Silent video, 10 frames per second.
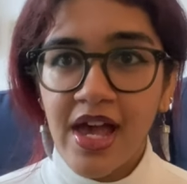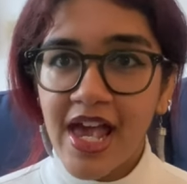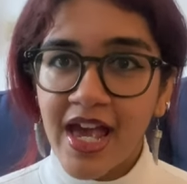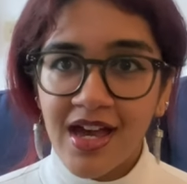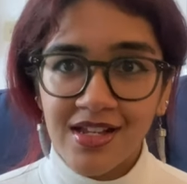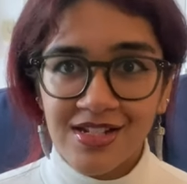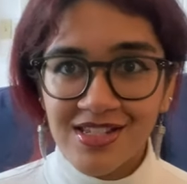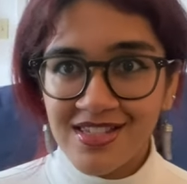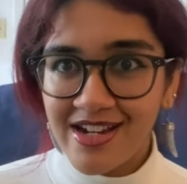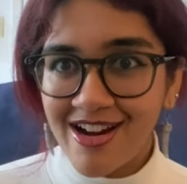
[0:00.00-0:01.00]
and
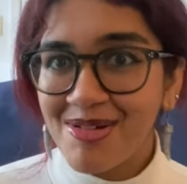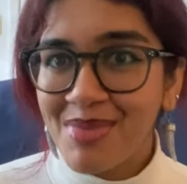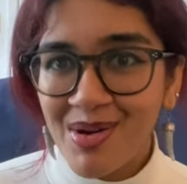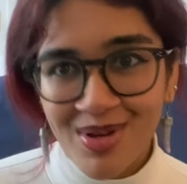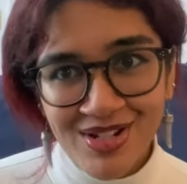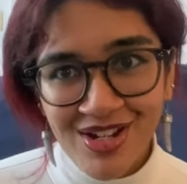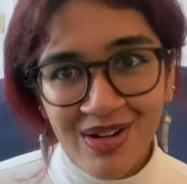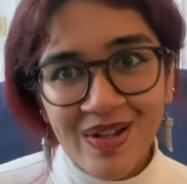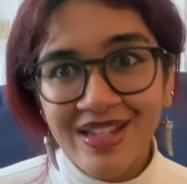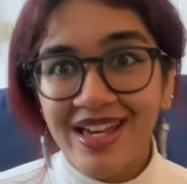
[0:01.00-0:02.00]
stare out my
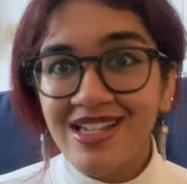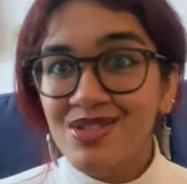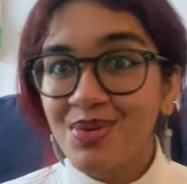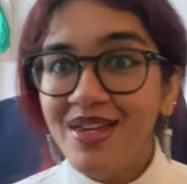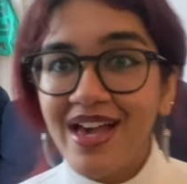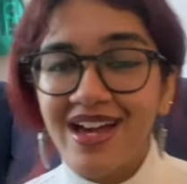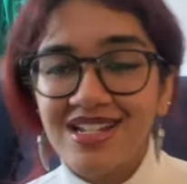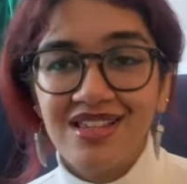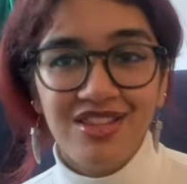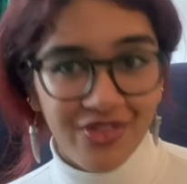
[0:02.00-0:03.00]
window in case we get
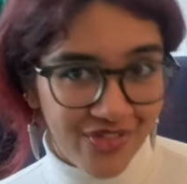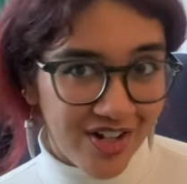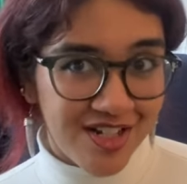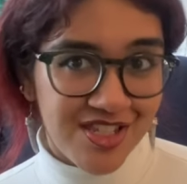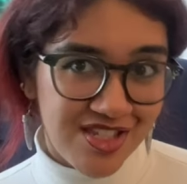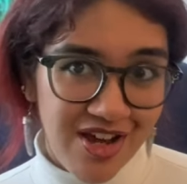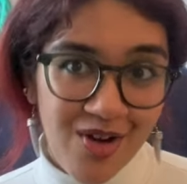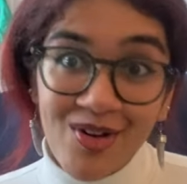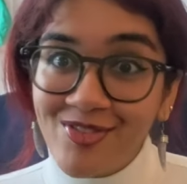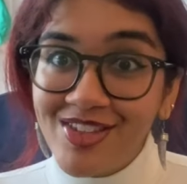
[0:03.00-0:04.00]
the first
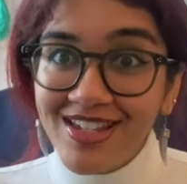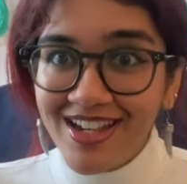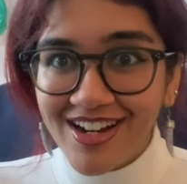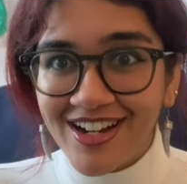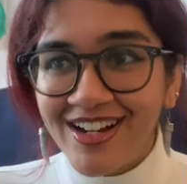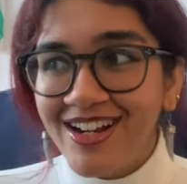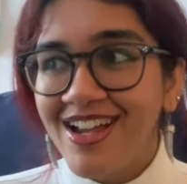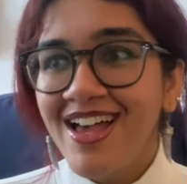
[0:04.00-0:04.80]
snow of the year.